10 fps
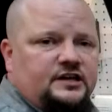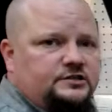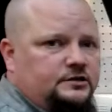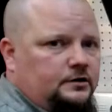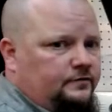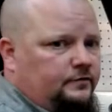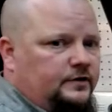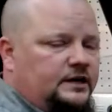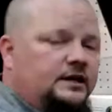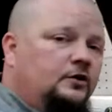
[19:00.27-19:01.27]
section of the
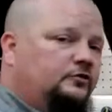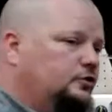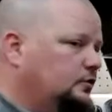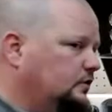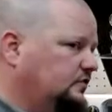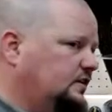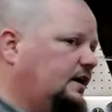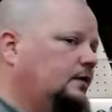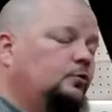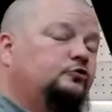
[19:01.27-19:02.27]
video, so you can see
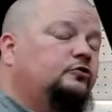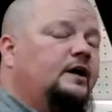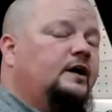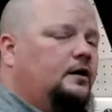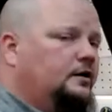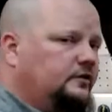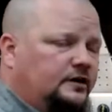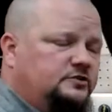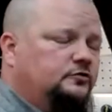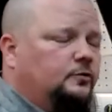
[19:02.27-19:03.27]
that. We'll try to
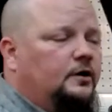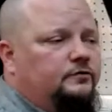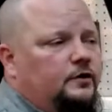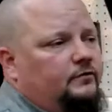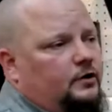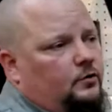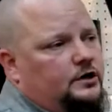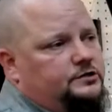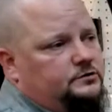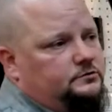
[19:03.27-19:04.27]
contact you as well if you have a
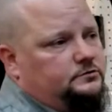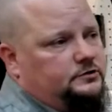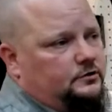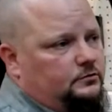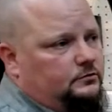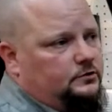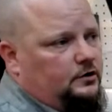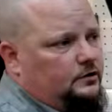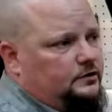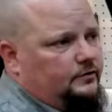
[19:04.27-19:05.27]
question. So,
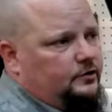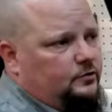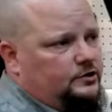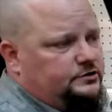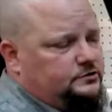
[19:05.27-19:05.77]
Carly, you have any questions?